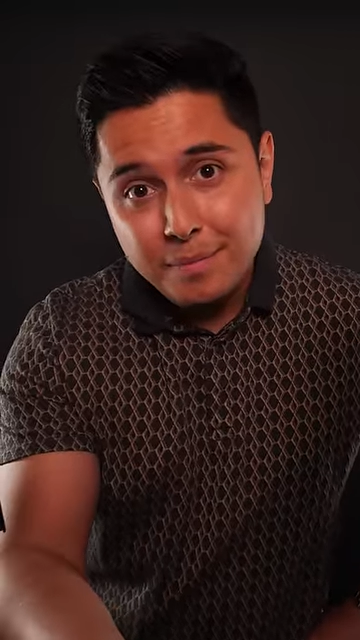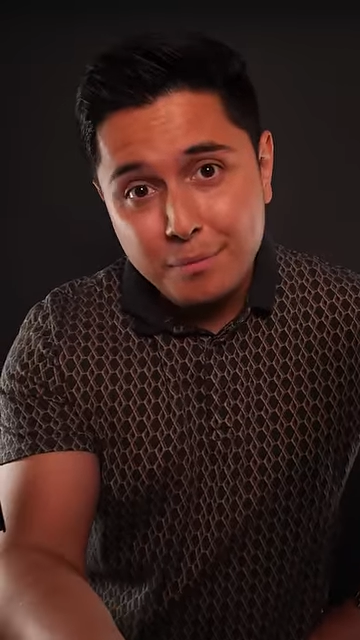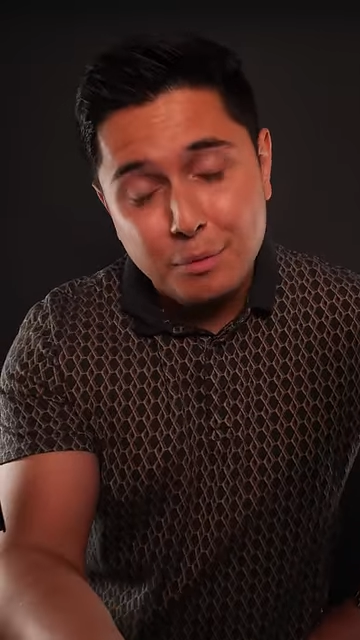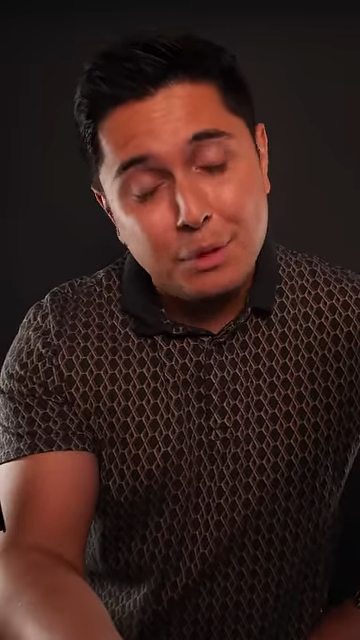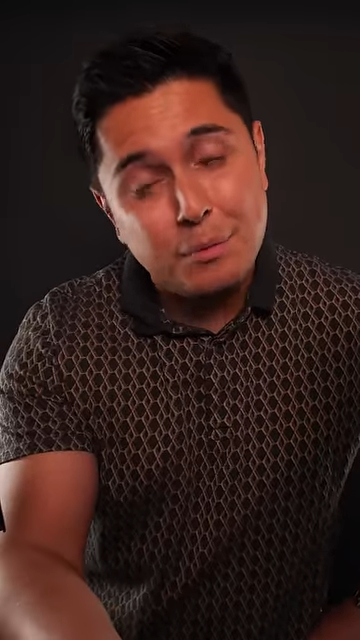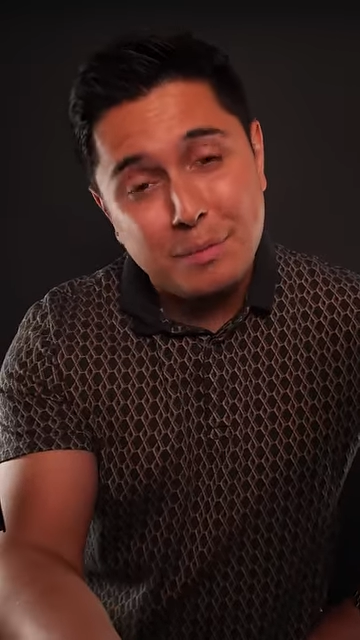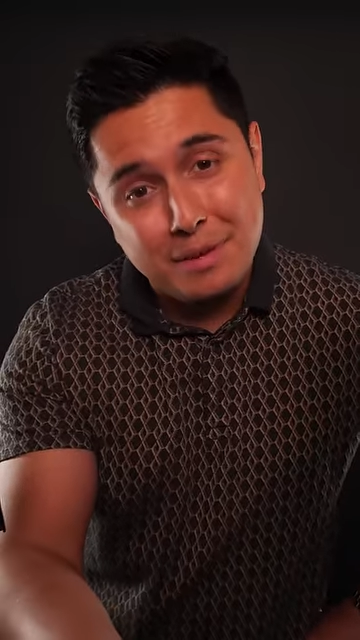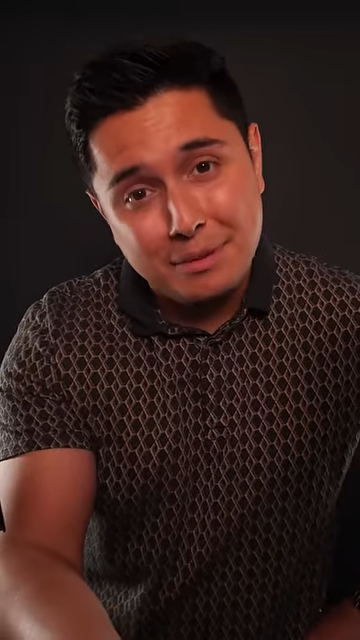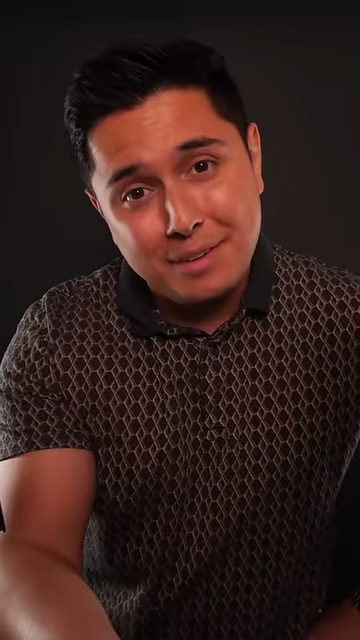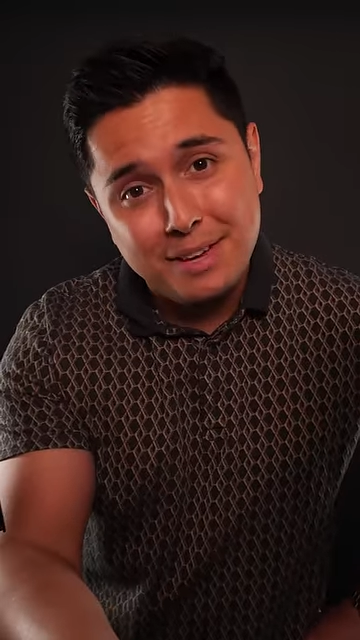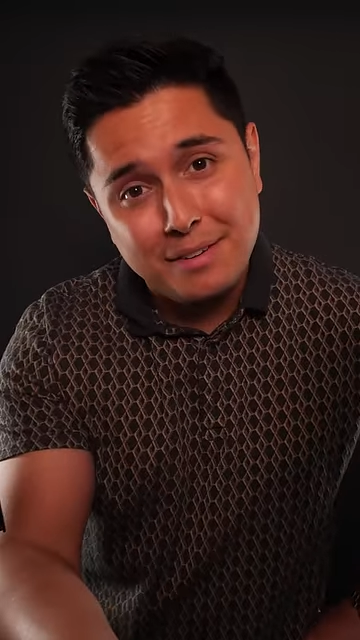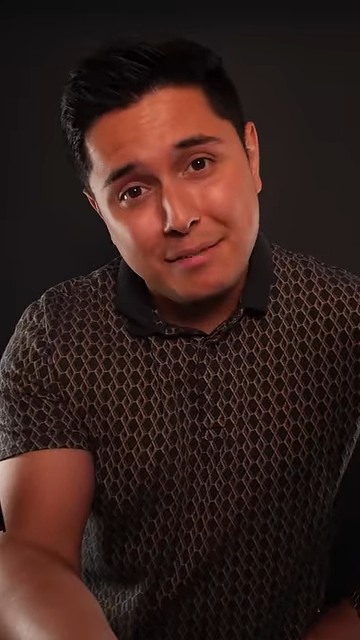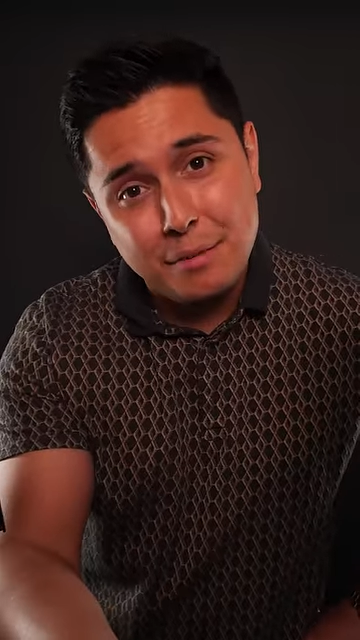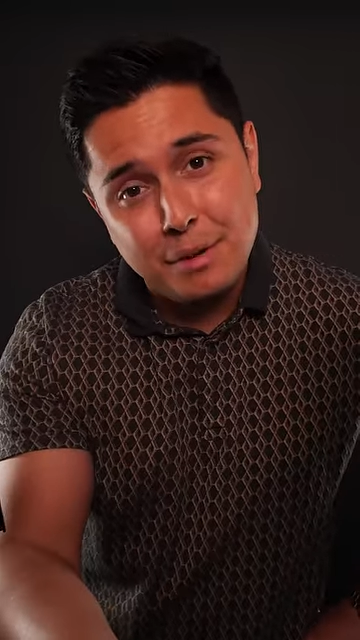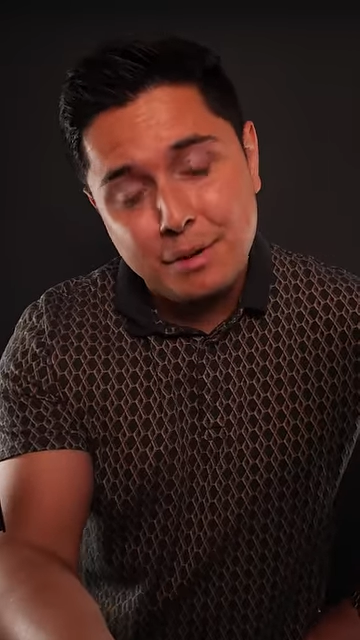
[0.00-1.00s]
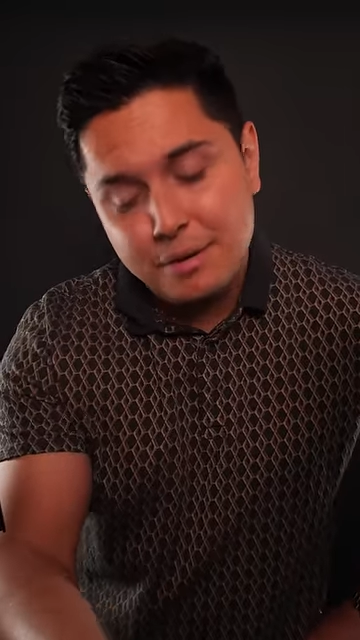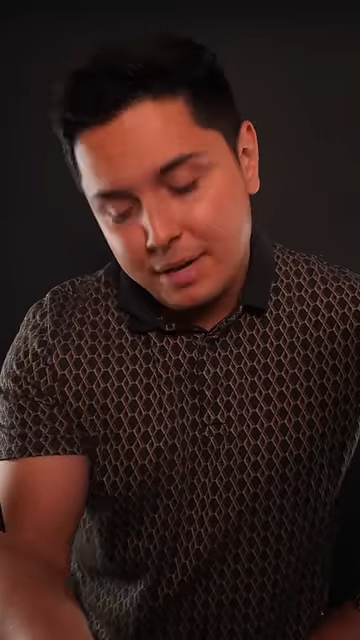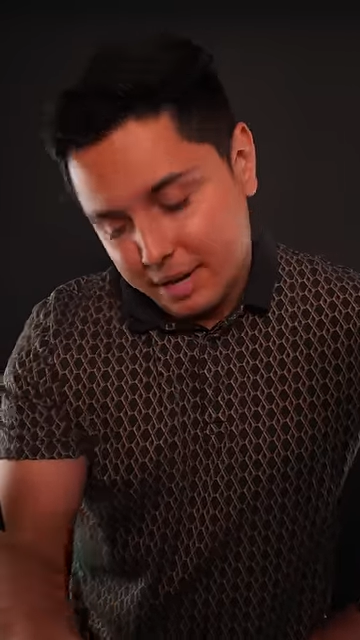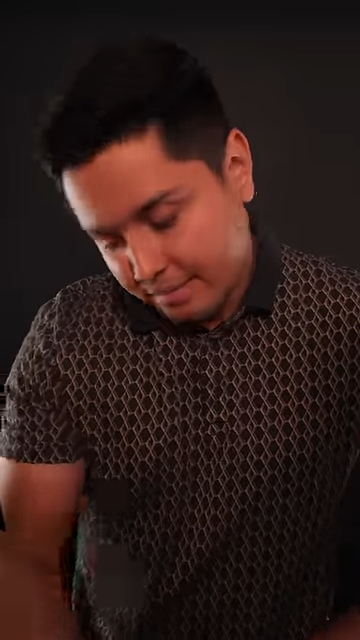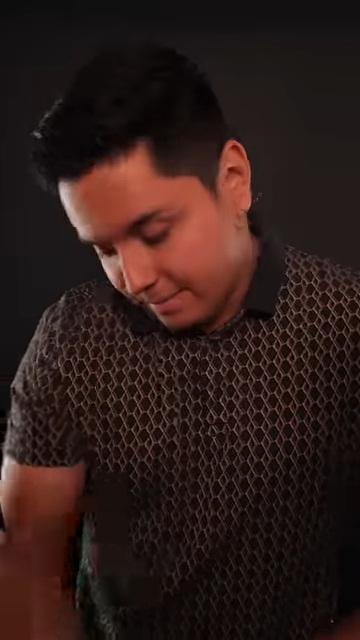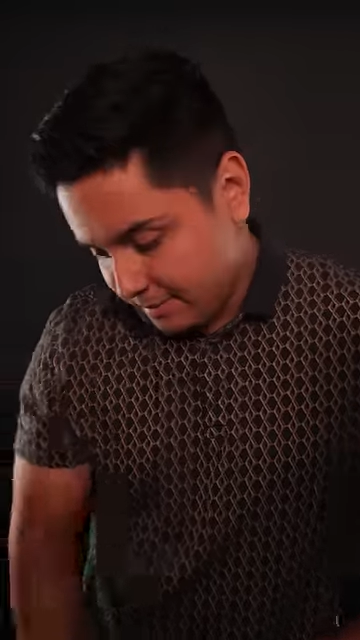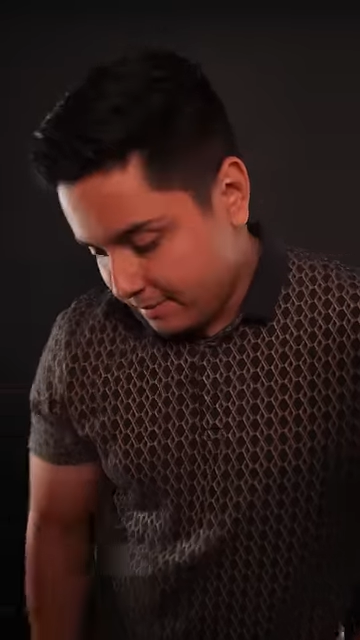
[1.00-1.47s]
do you mean you can't afford?
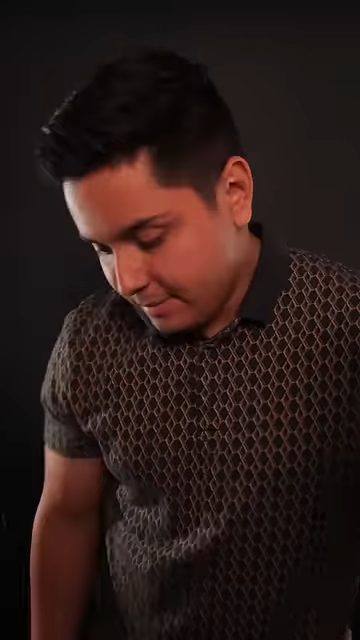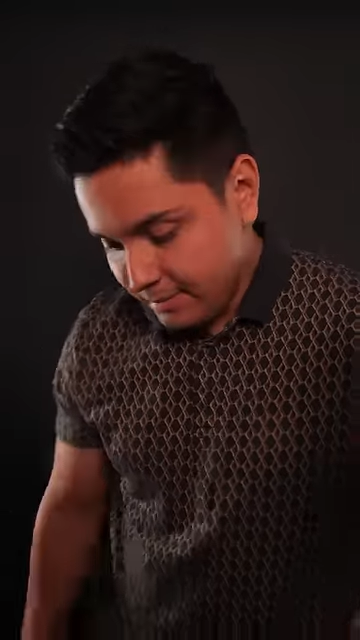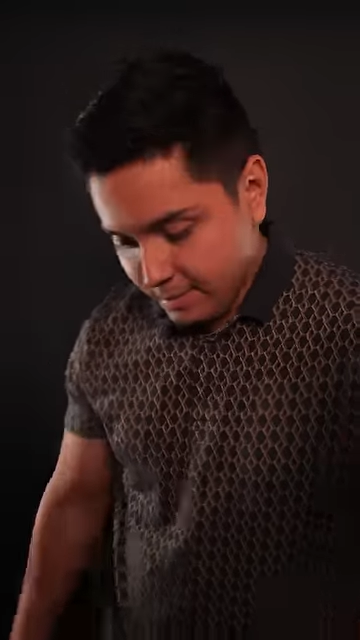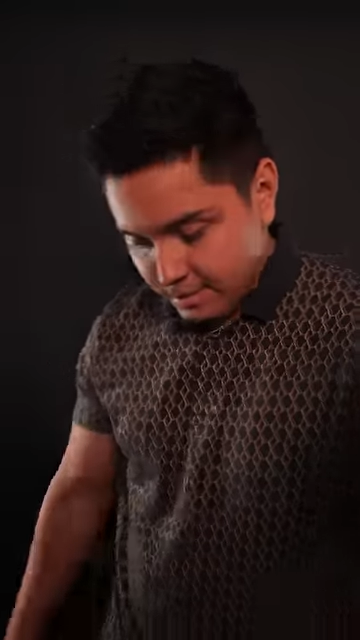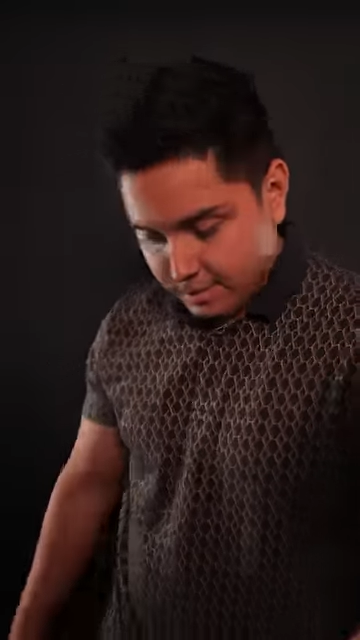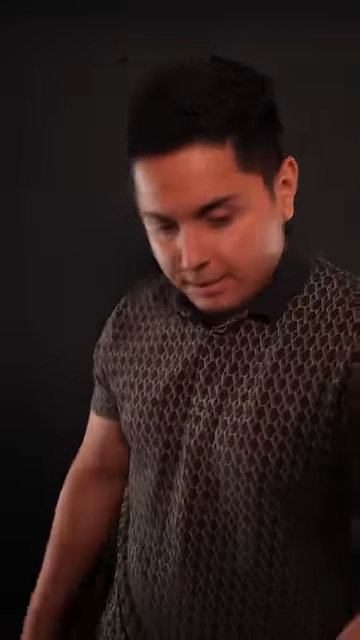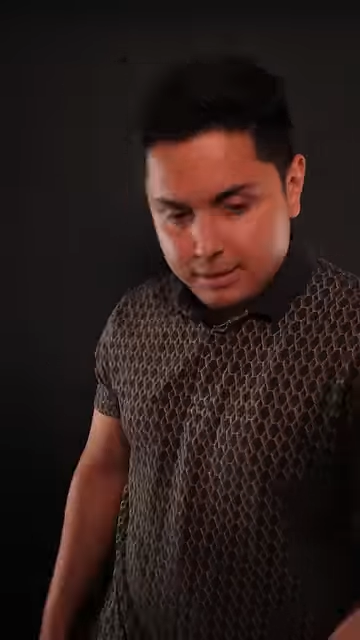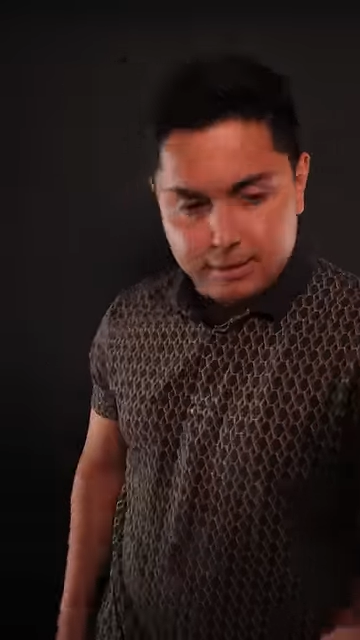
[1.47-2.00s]
Okay. Let's